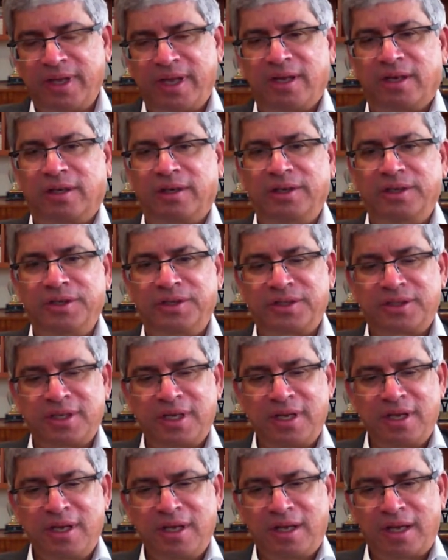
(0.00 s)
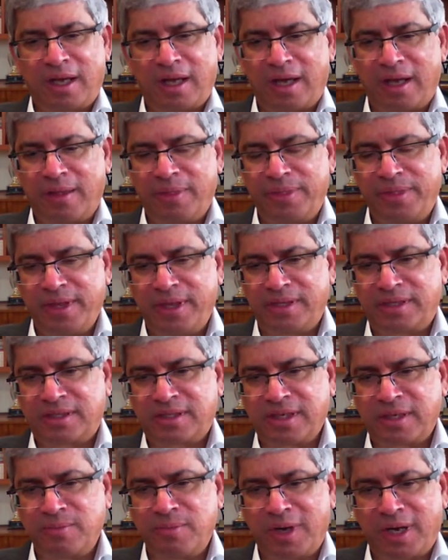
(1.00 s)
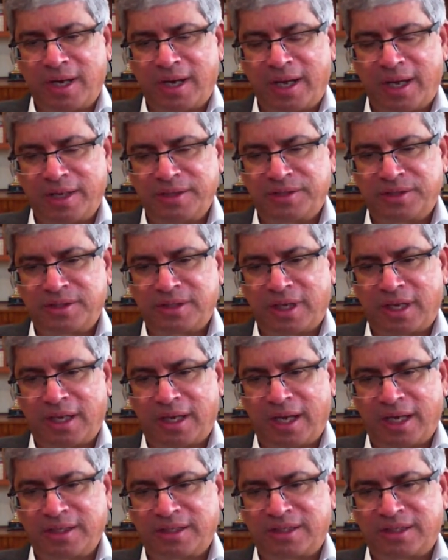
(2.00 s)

years, the stigma has